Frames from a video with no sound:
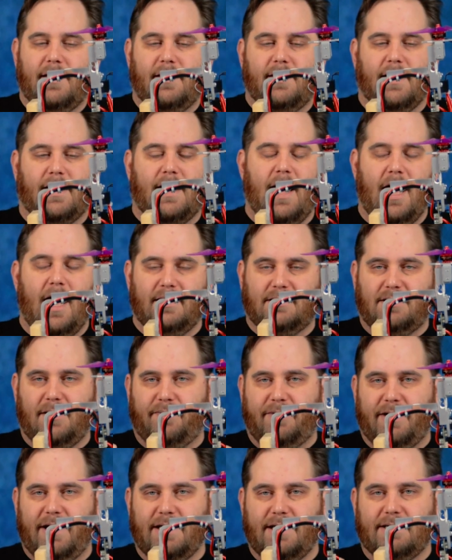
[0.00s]
The
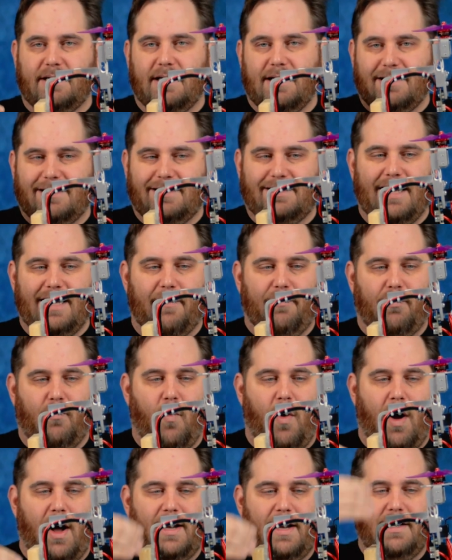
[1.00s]
concept is step
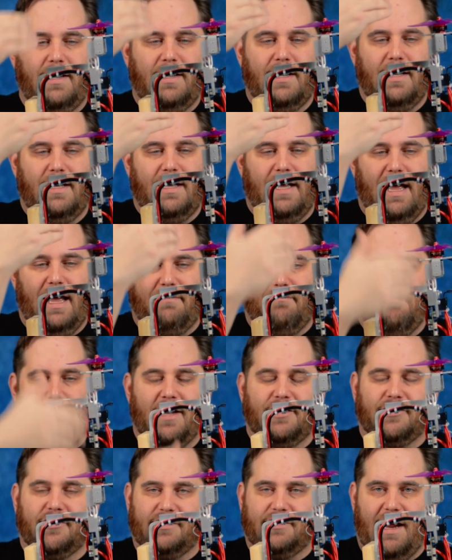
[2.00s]
one, it
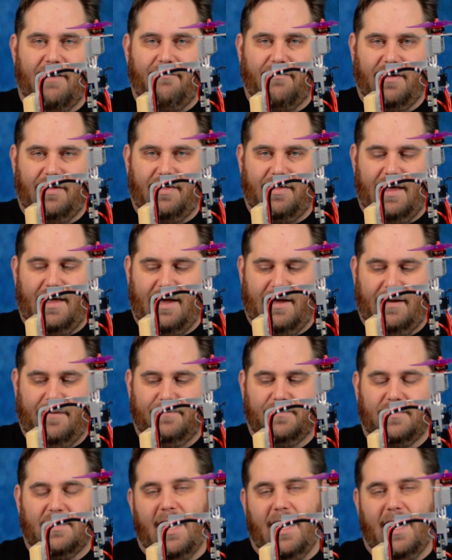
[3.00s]
measures everything.